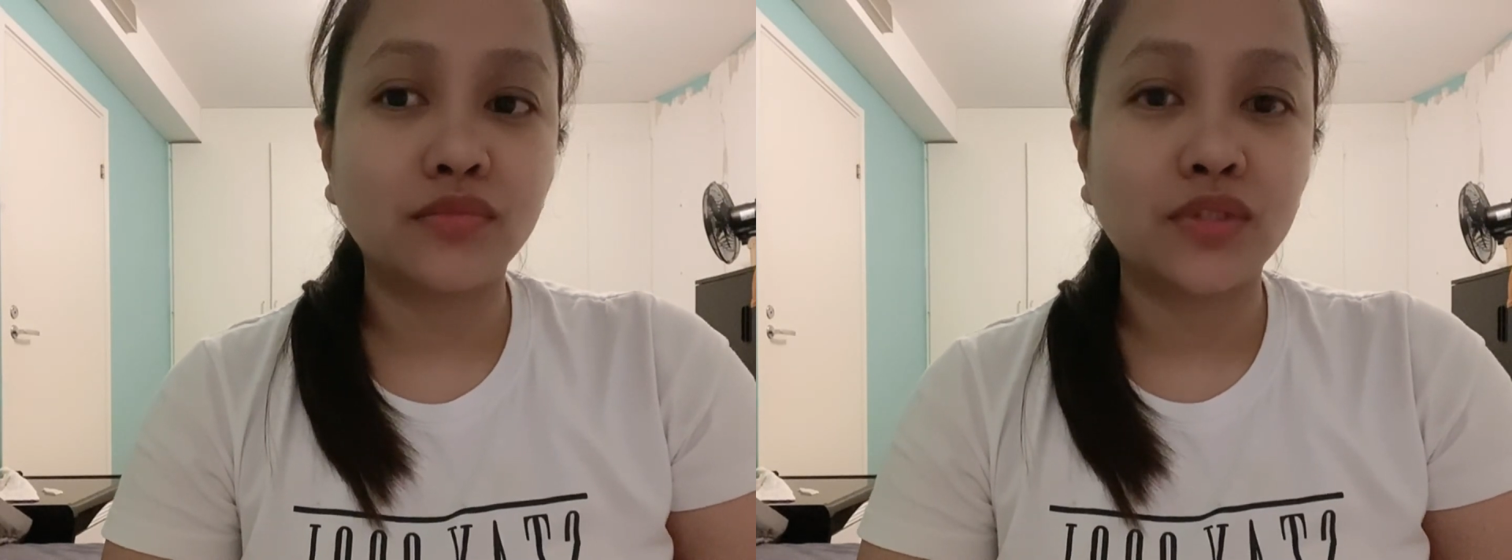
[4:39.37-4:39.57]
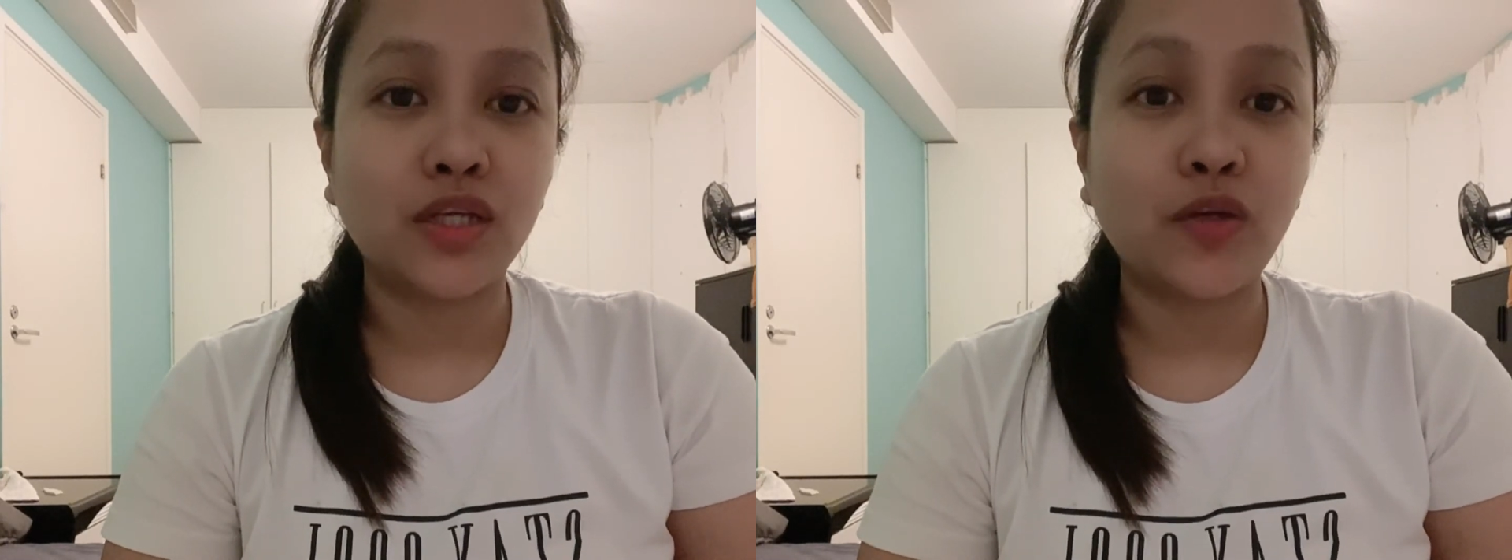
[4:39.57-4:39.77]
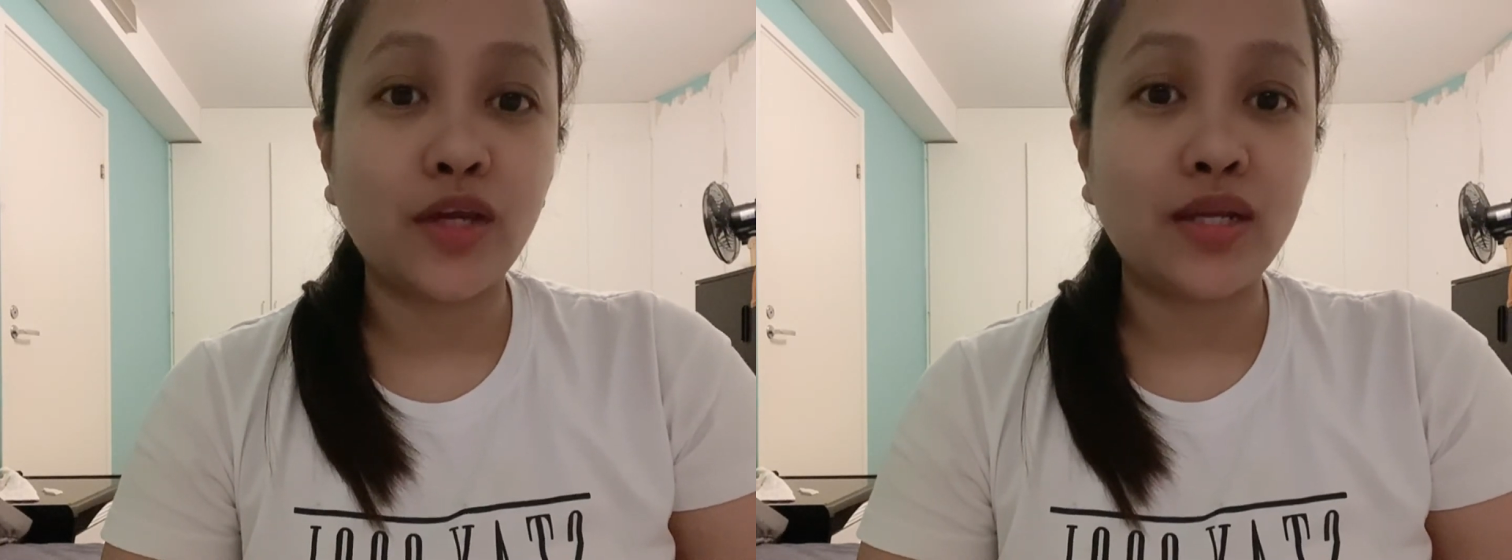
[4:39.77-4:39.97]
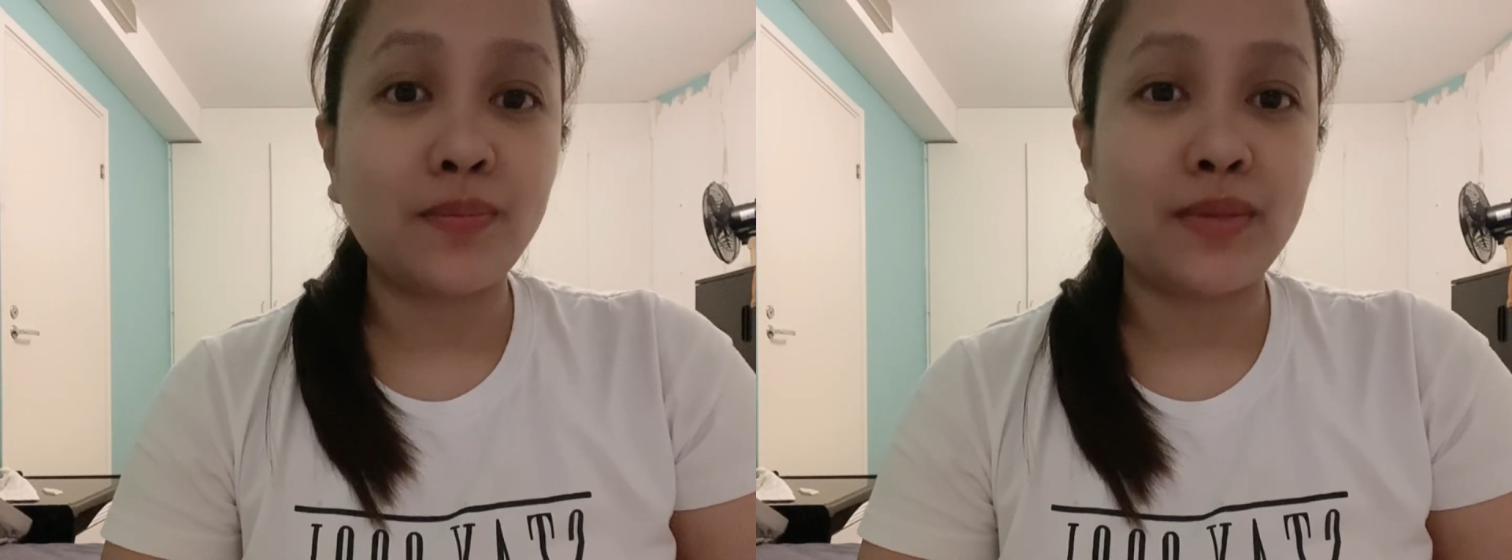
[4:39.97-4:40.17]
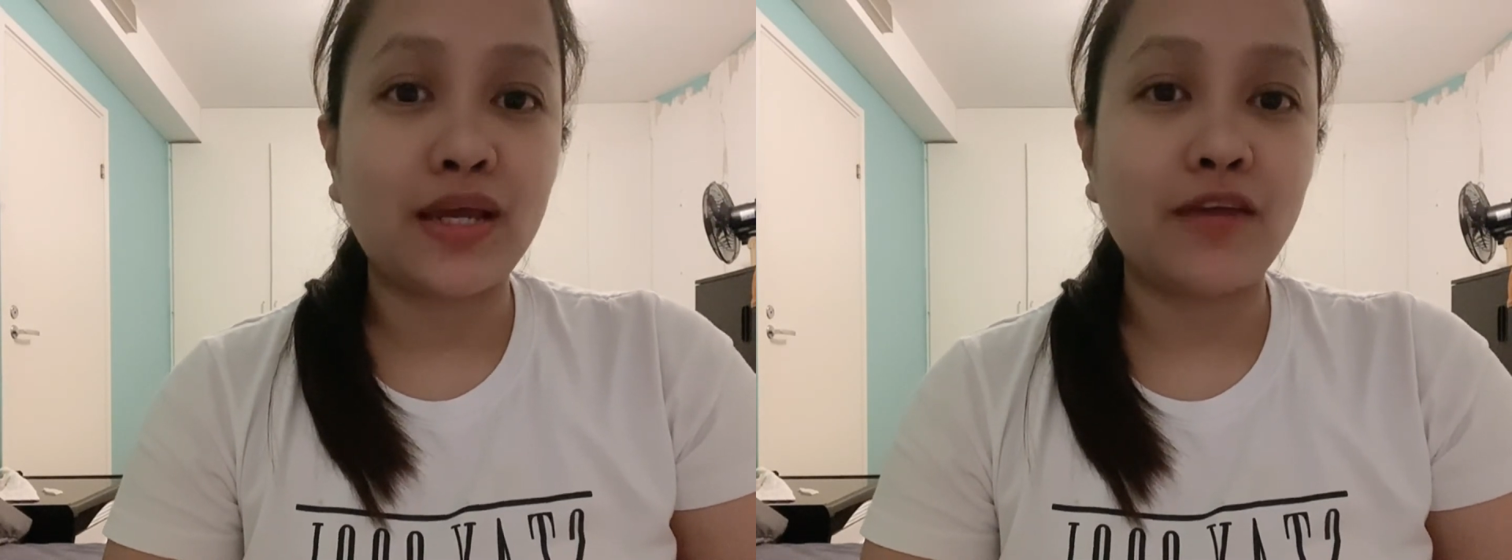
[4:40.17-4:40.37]
you can
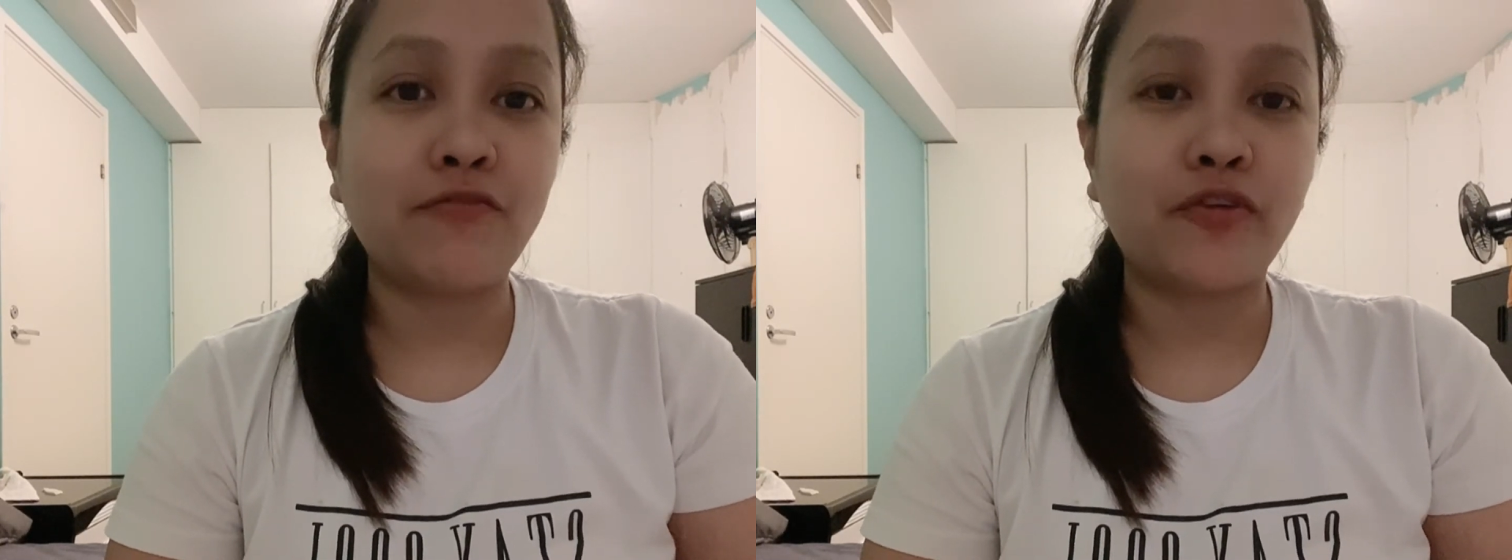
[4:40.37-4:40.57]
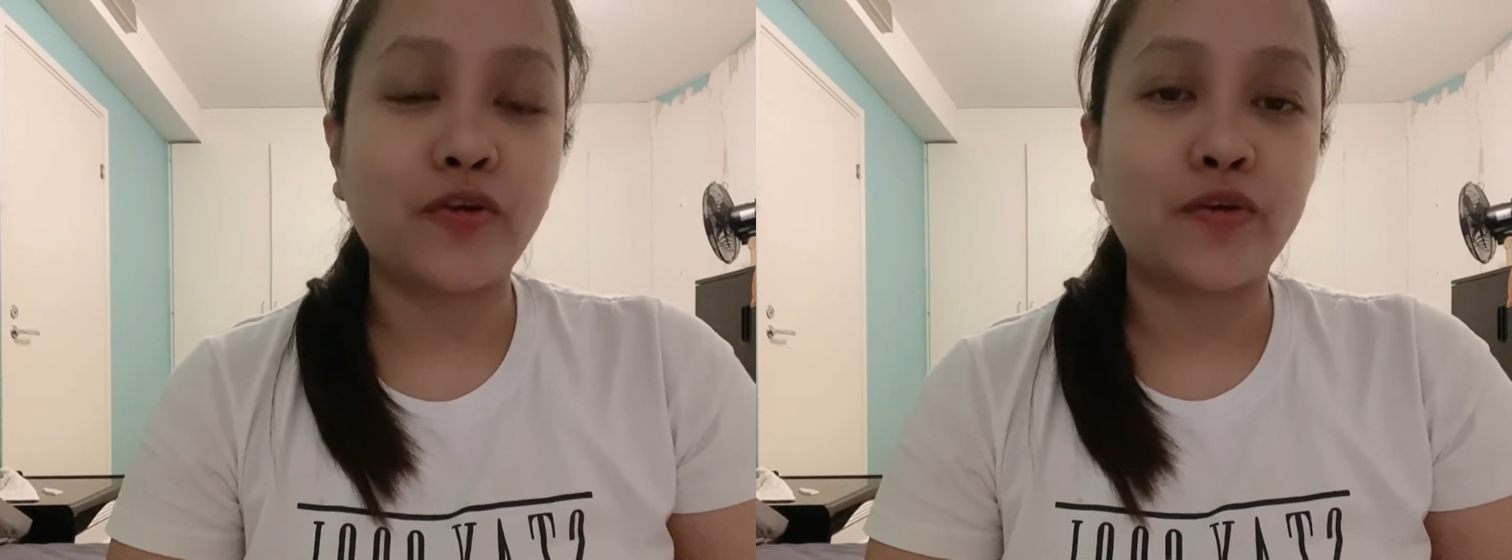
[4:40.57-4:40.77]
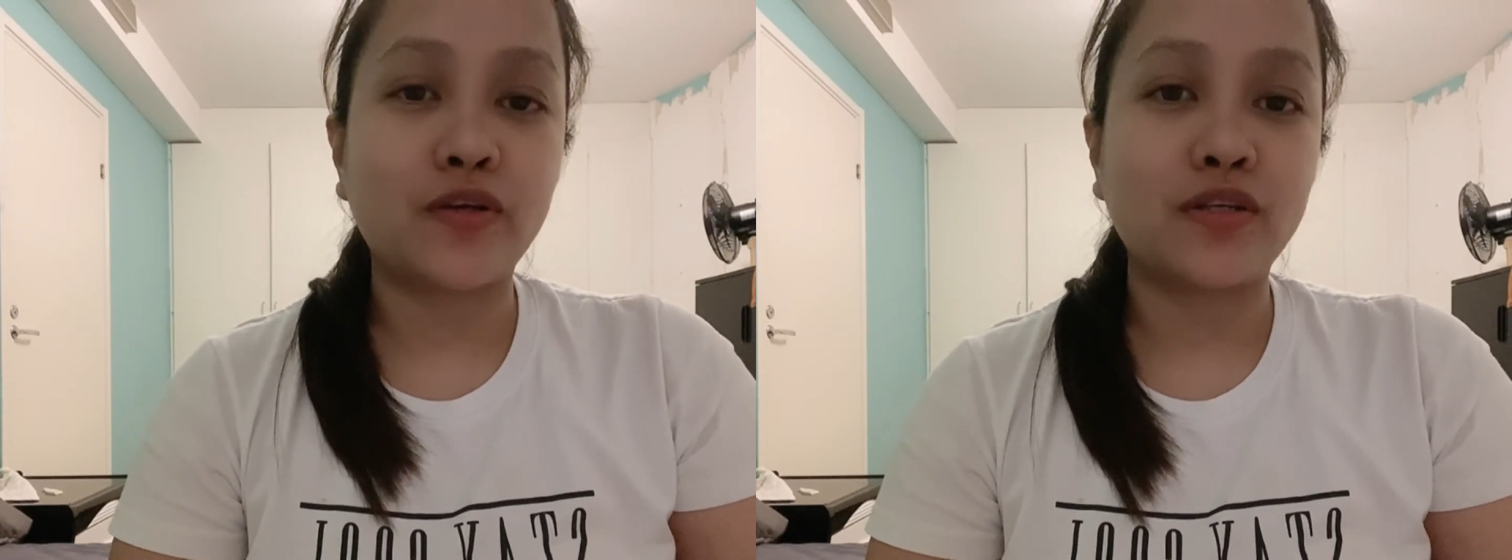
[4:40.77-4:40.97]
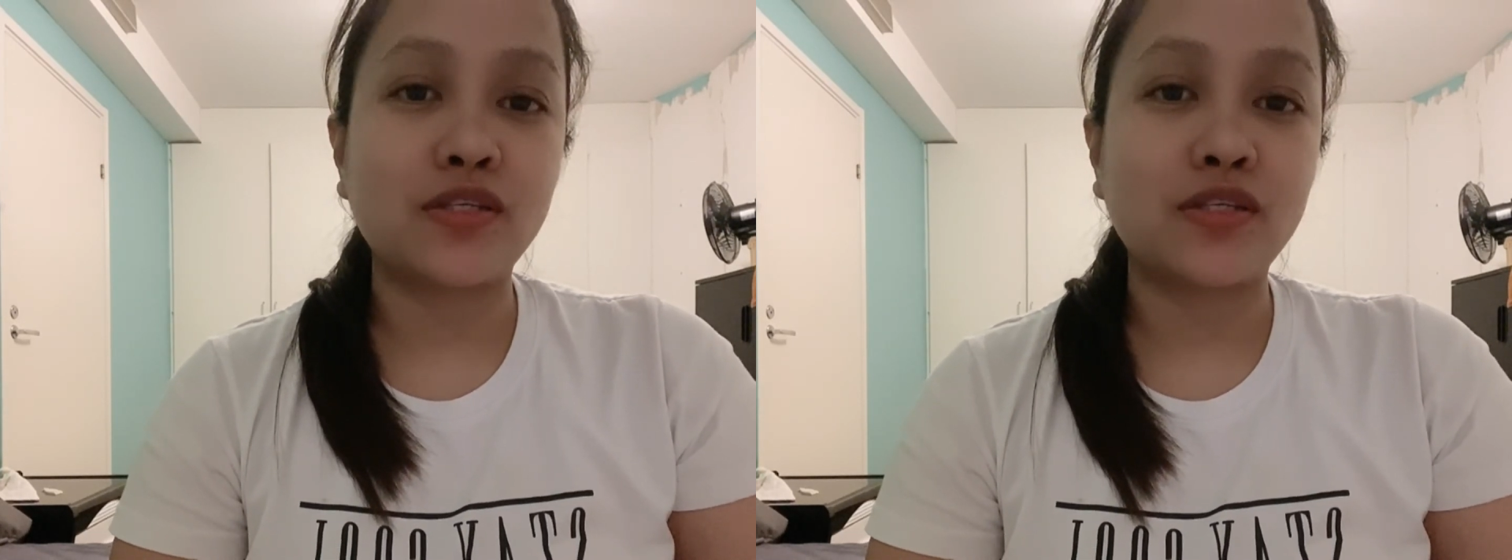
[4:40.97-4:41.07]
apply for your